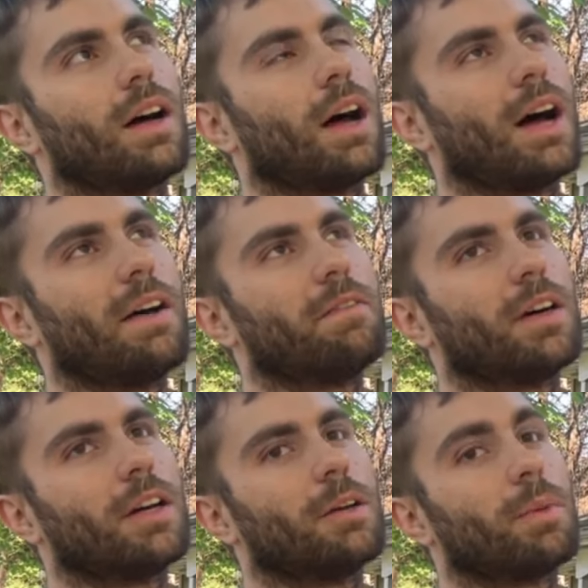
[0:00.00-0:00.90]
high
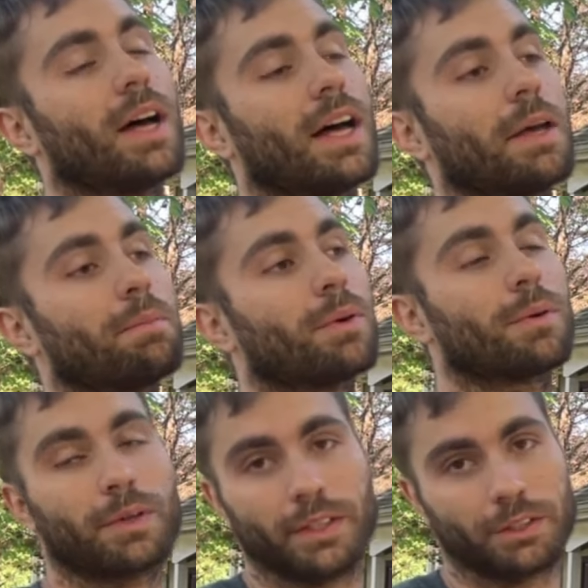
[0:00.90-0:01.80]
volume, high
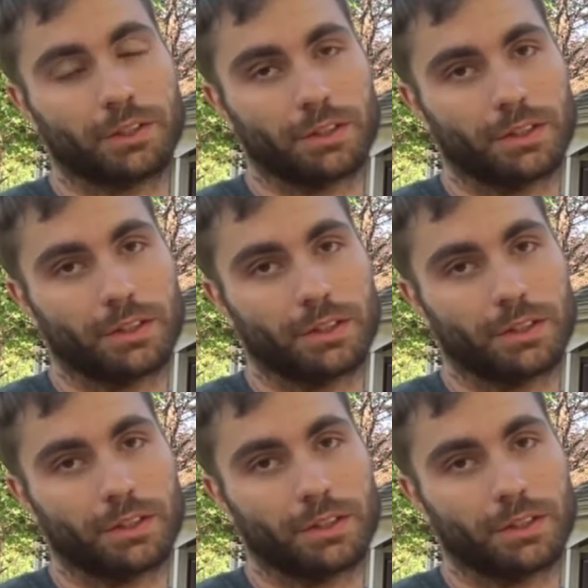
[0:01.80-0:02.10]
pressure.